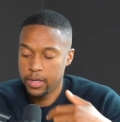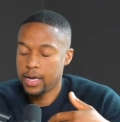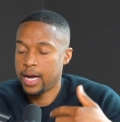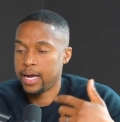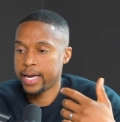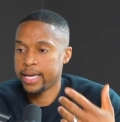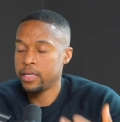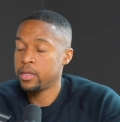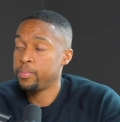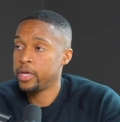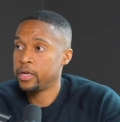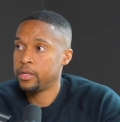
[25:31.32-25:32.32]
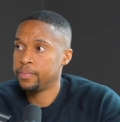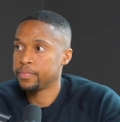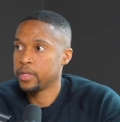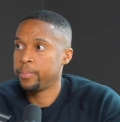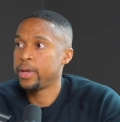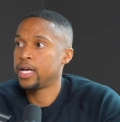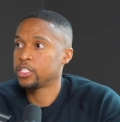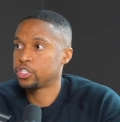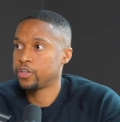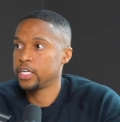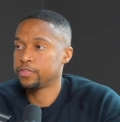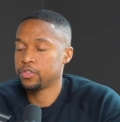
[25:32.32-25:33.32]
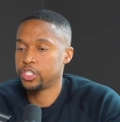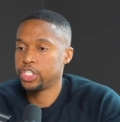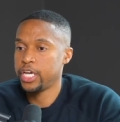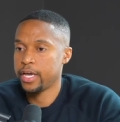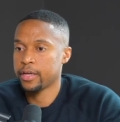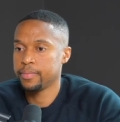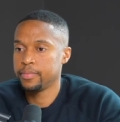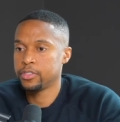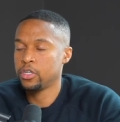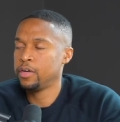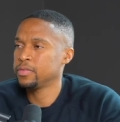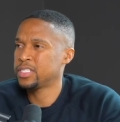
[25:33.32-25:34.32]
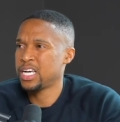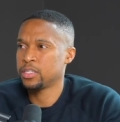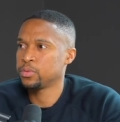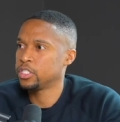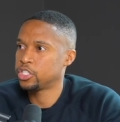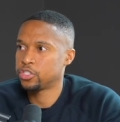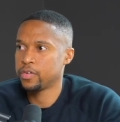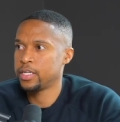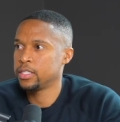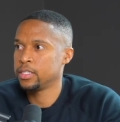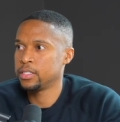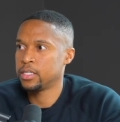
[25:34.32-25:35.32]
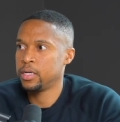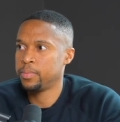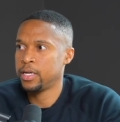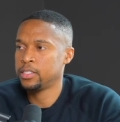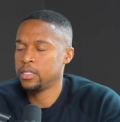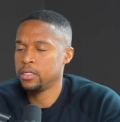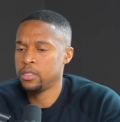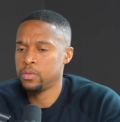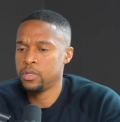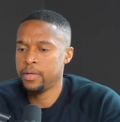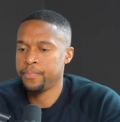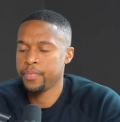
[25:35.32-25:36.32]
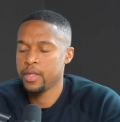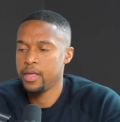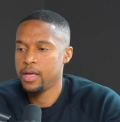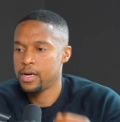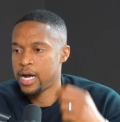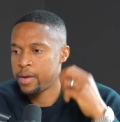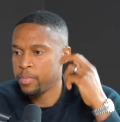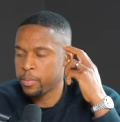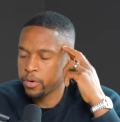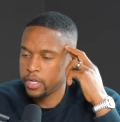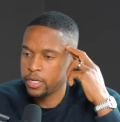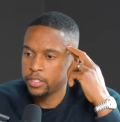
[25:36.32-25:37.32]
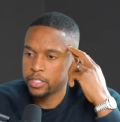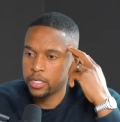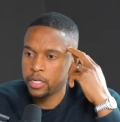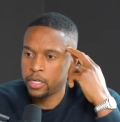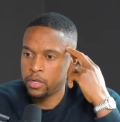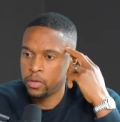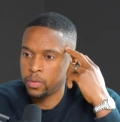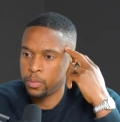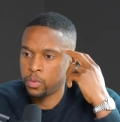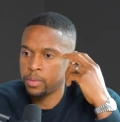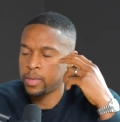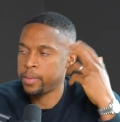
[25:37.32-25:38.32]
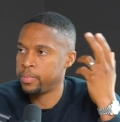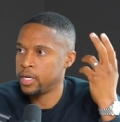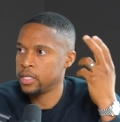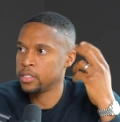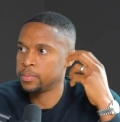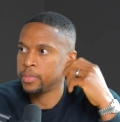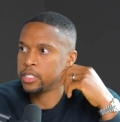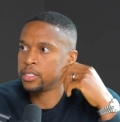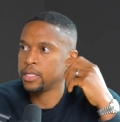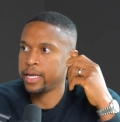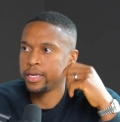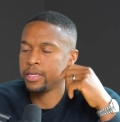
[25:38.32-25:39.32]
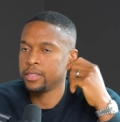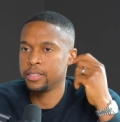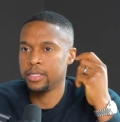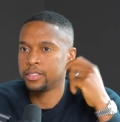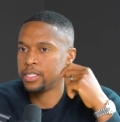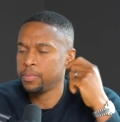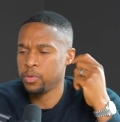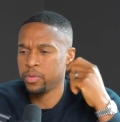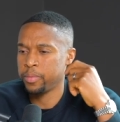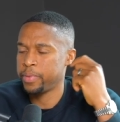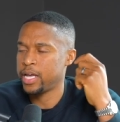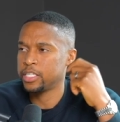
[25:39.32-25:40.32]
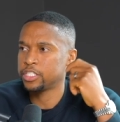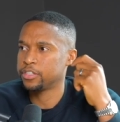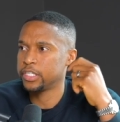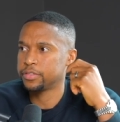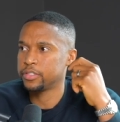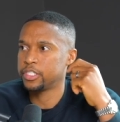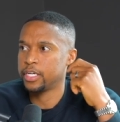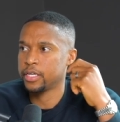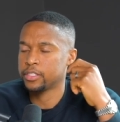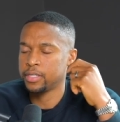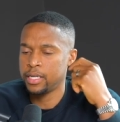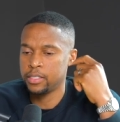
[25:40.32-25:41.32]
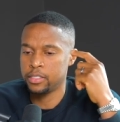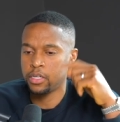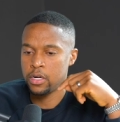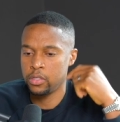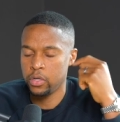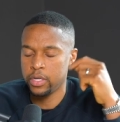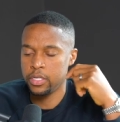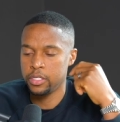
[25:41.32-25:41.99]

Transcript: uh, I get in the mail a balance transfer check. So oftentimes we just shred these up. I say, you know what? I remember years ago when my buddies mentioned that he did something with the balance transfer checks. I just started looking